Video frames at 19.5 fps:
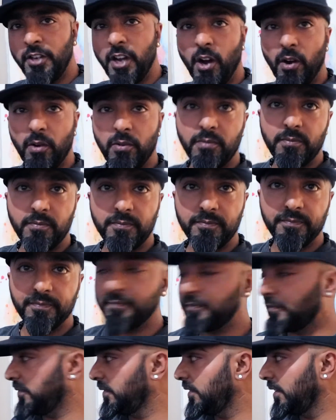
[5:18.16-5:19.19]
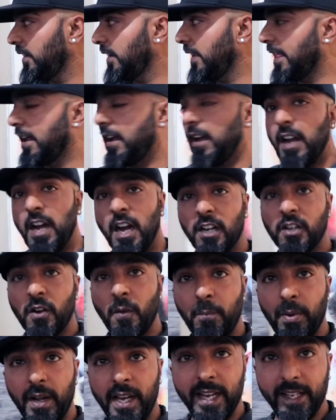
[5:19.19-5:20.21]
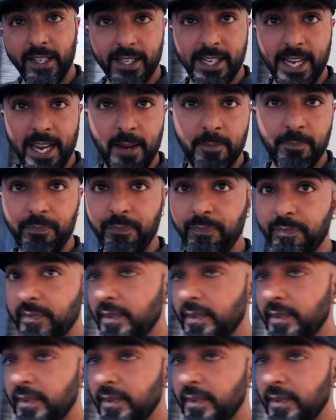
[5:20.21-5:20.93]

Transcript: Yo! I completed the game.